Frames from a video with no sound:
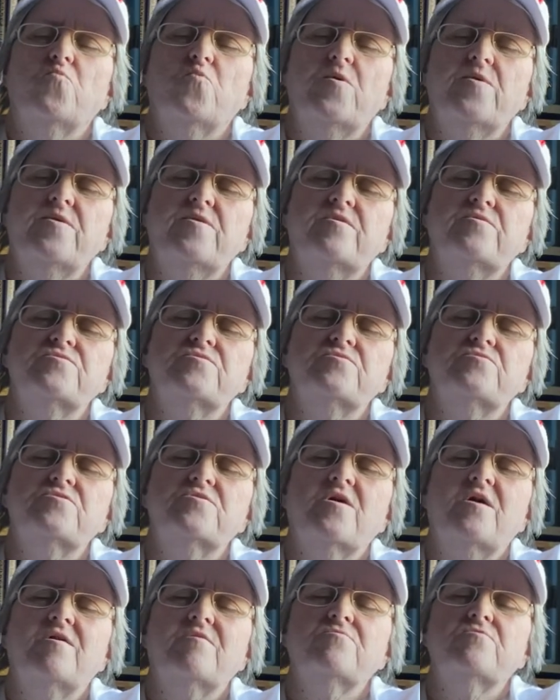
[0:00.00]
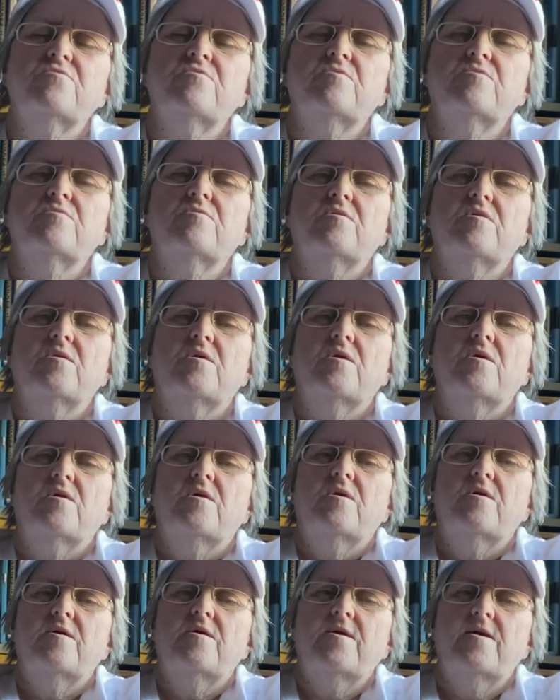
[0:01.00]
what it is in childhood
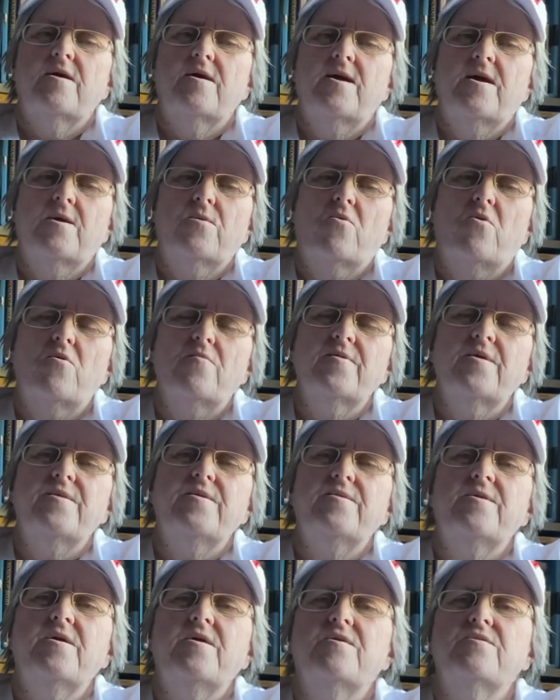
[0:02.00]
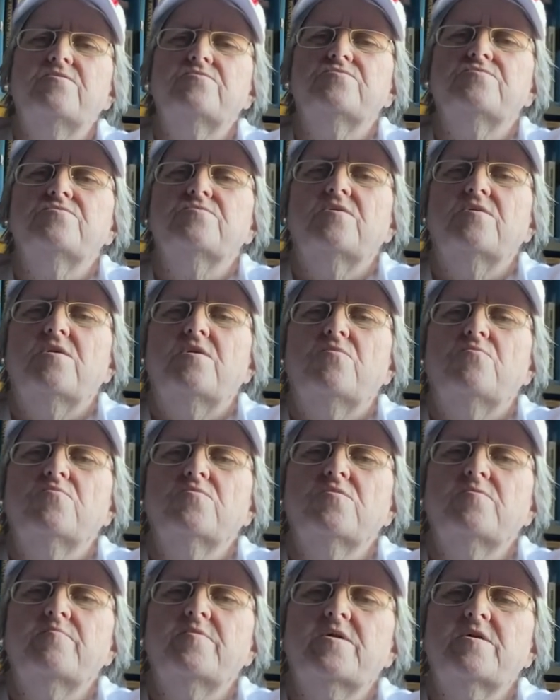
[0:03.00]
and all that it is,
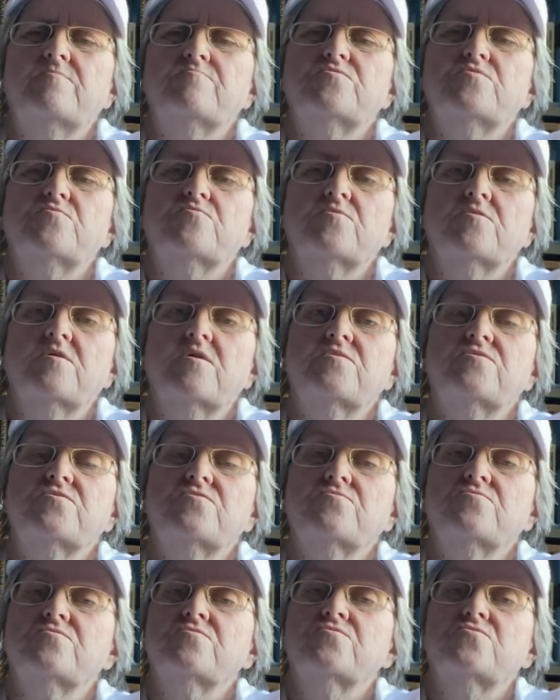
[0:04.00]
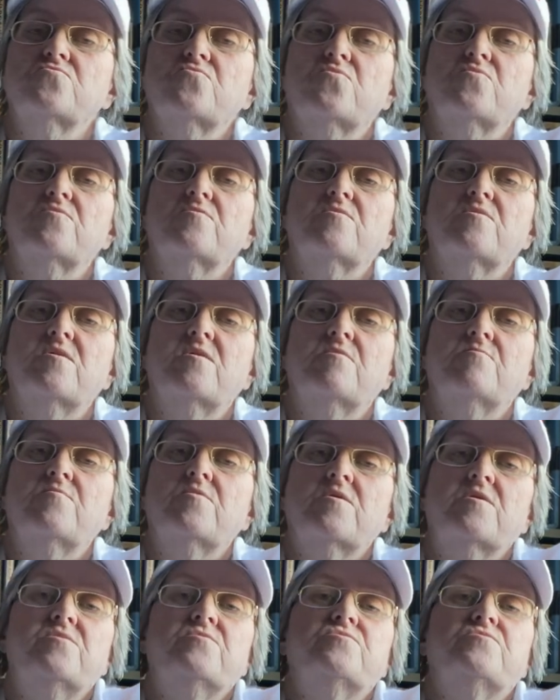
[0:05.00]
really becomes a relational disorder, and
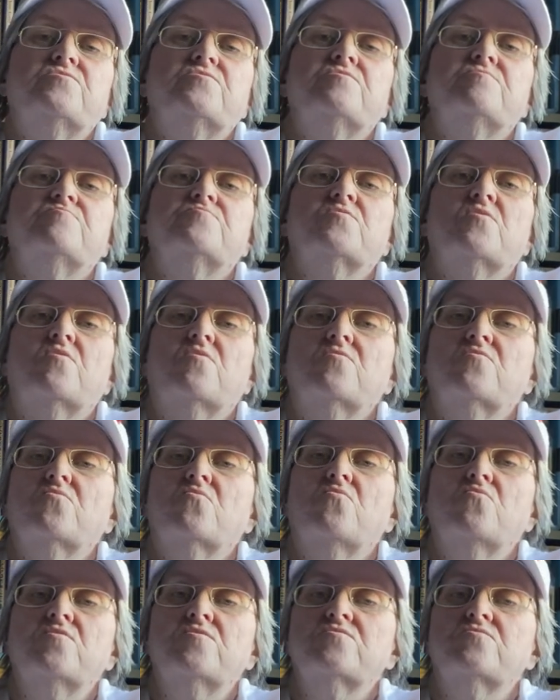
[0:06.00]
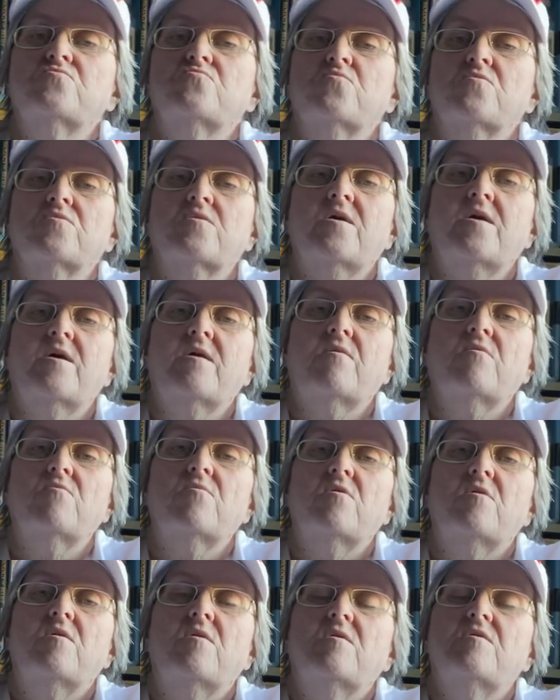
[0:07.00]
relationships aren't going to work out
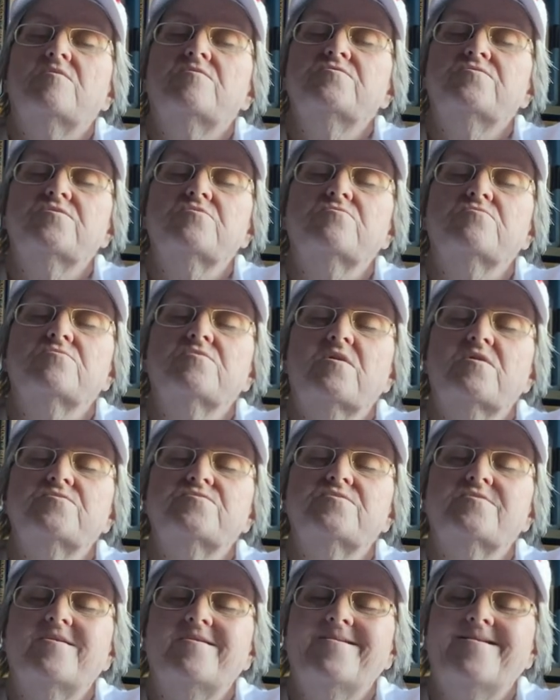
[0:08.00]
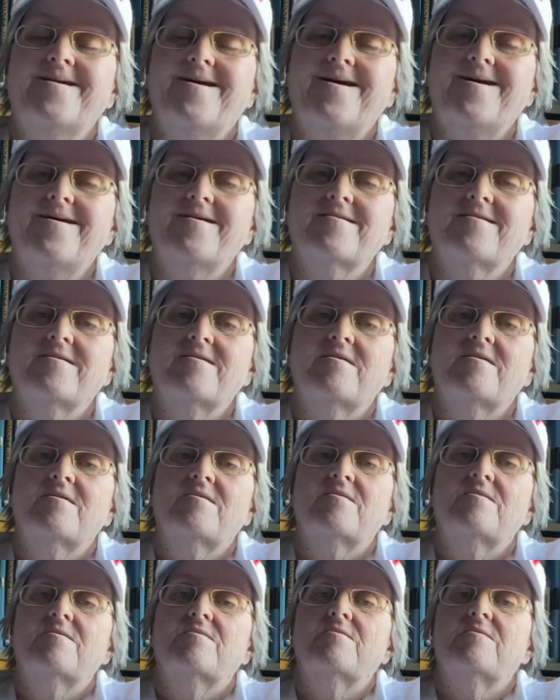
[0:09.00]
unless they get
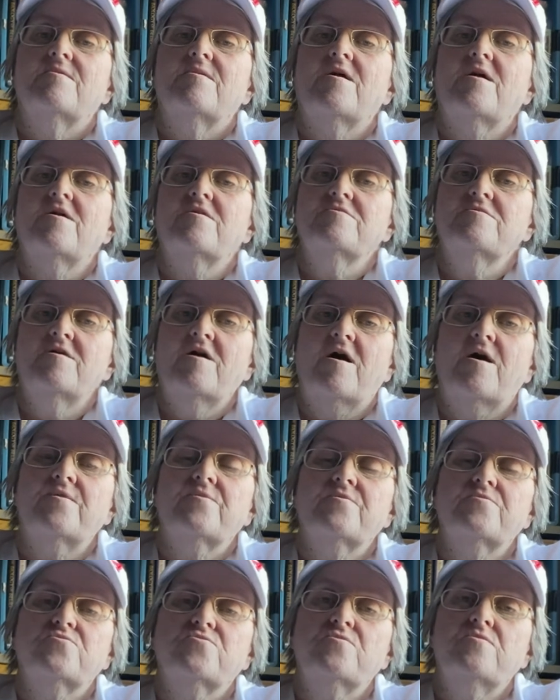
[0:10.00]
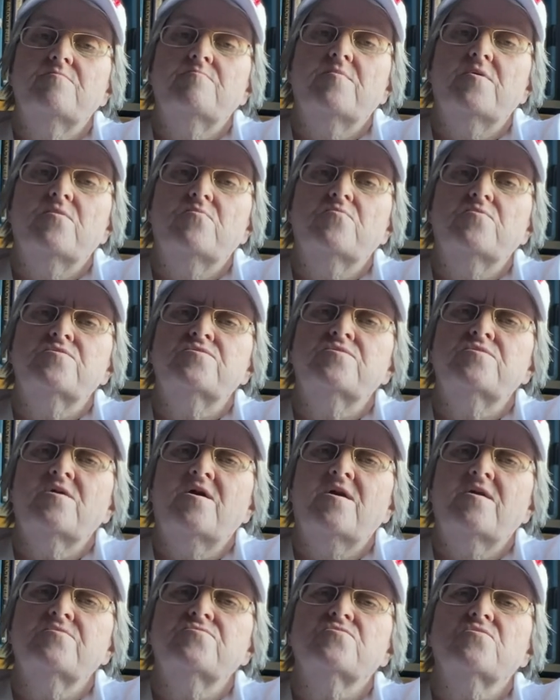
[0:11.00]
a lot of treatment, which
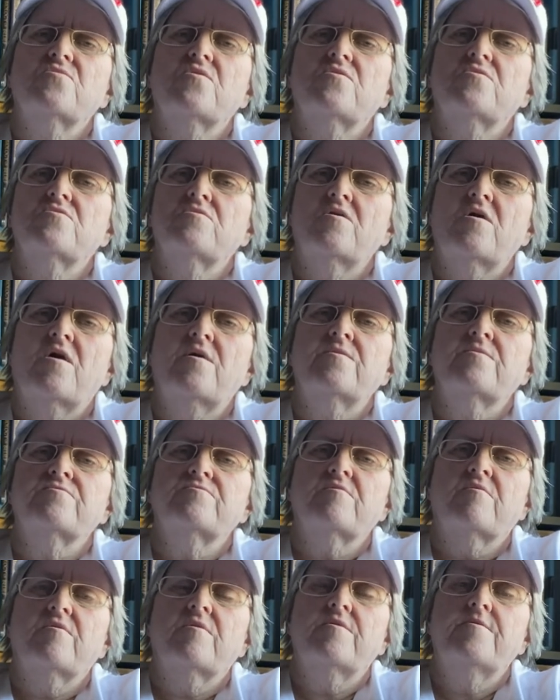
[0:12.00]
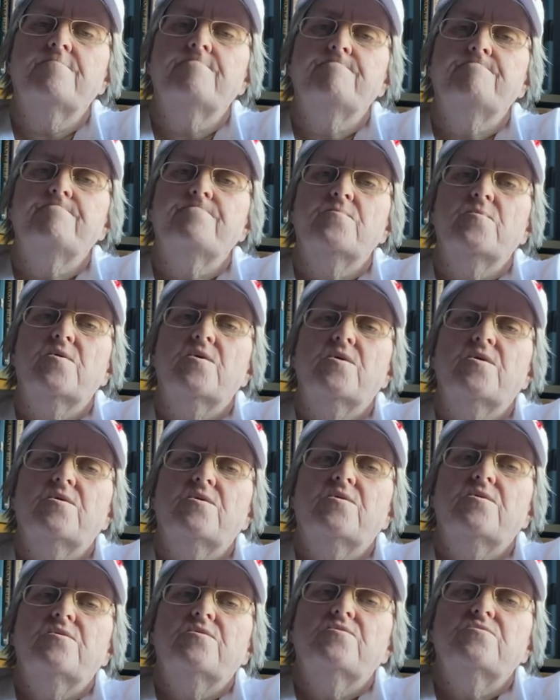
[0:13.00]
takes a lot of time.
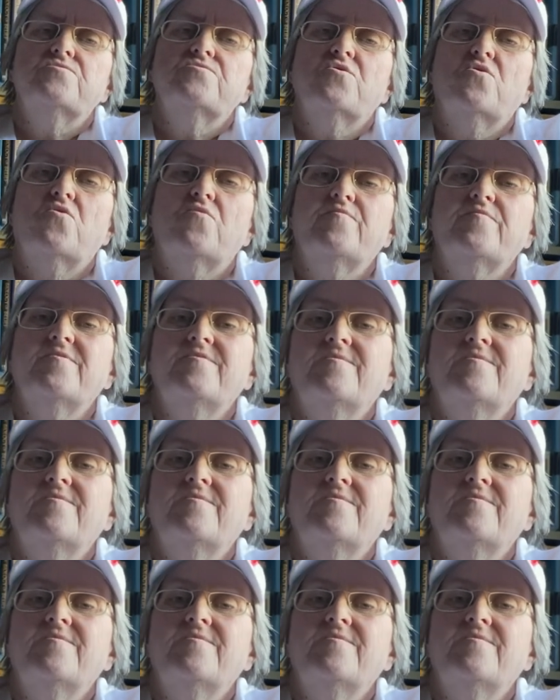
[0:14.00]
So hopefully